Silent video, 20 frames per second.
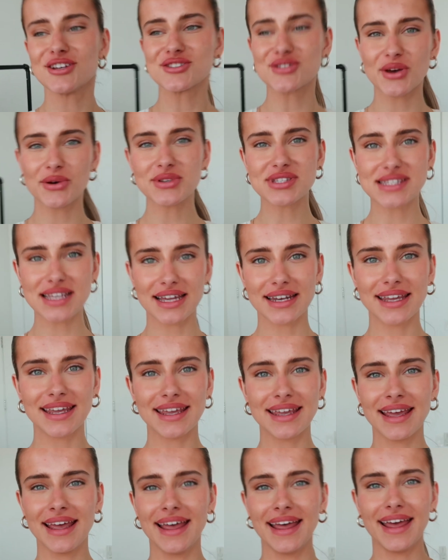so
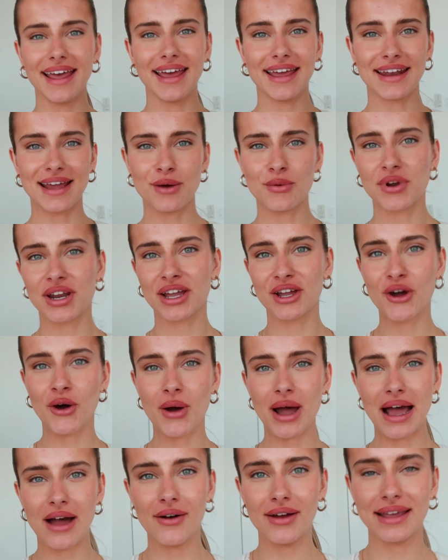sunny and I want to
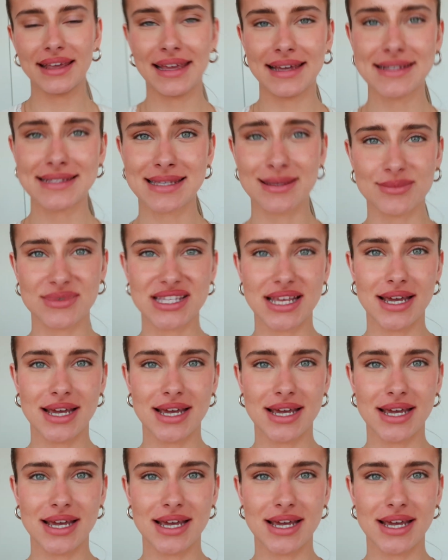go out and get some